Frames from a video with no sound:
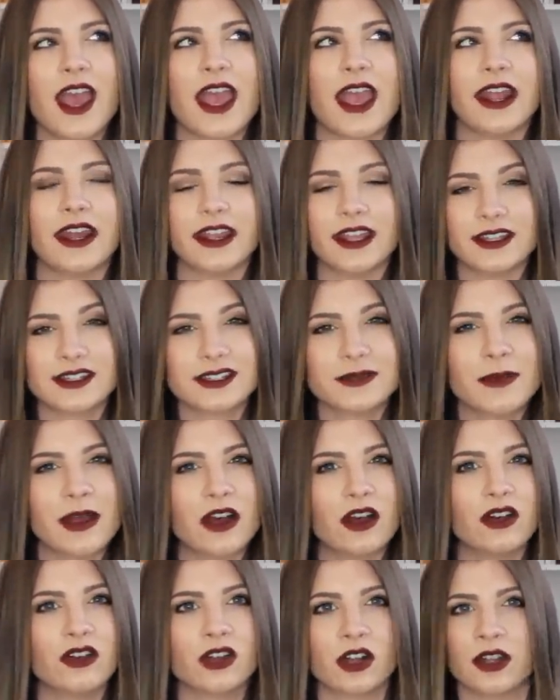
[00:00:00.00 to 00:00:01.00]
And it
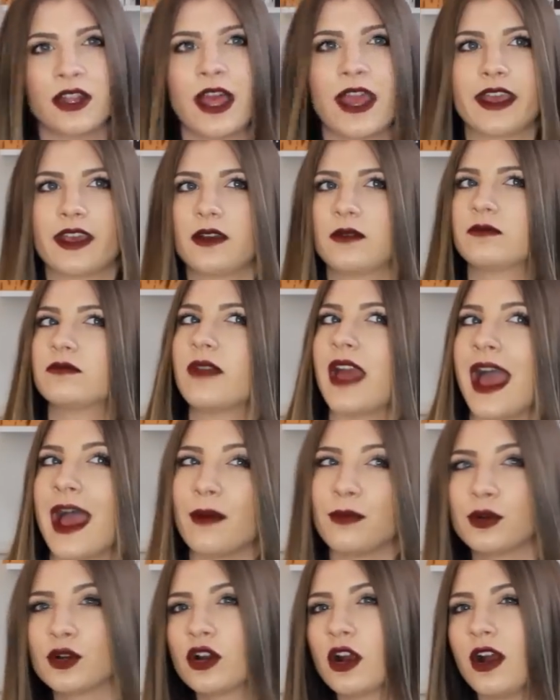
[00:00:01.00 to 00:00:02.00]
smelled like
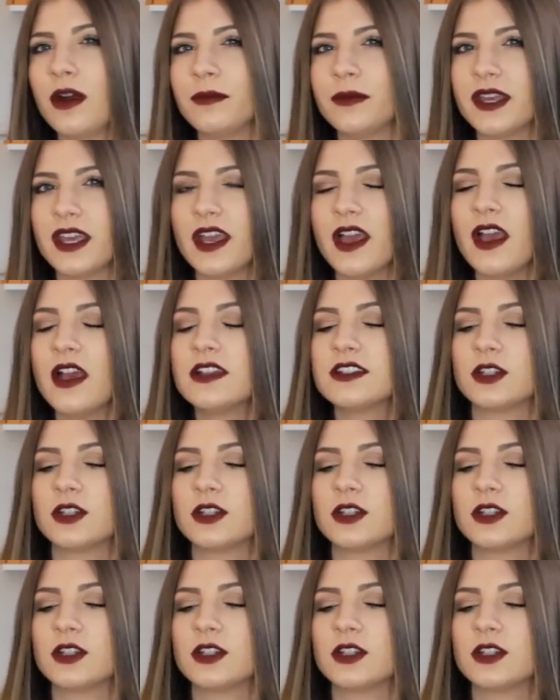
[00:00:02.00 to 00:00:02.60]
Abercrombie.